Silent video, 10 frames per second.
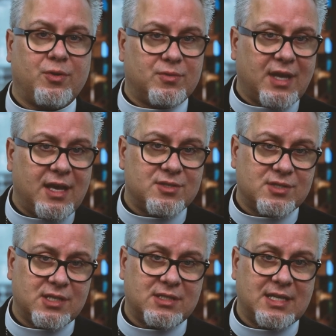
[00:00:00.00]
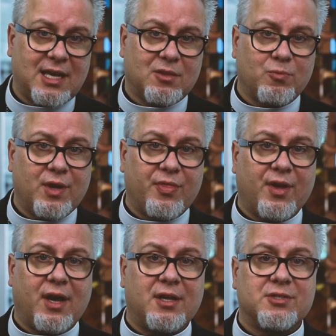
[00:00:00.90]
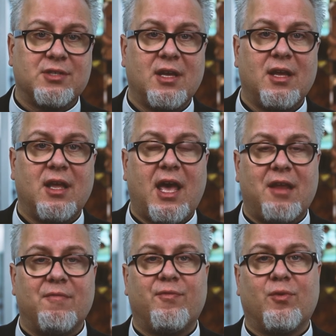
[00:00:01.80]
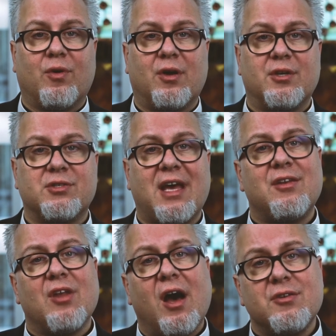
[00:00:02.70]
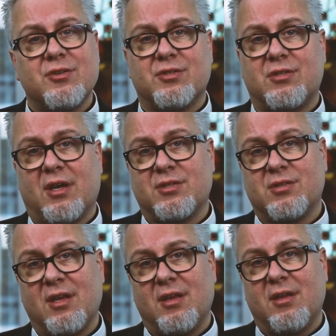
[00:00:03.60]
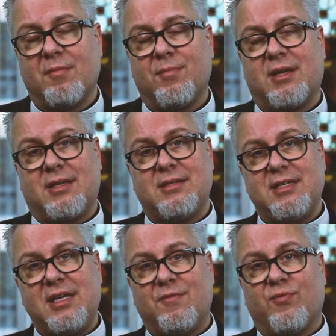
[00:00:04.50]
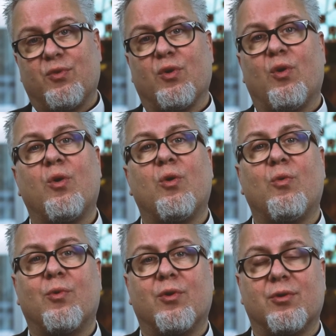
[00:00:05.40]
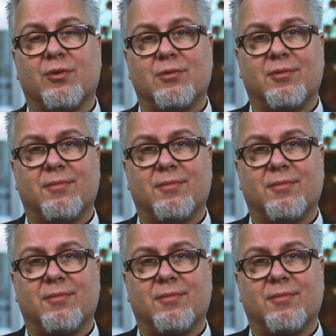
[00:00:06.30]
who tasted death with us and for us, and not just us, but indeed for the whole world.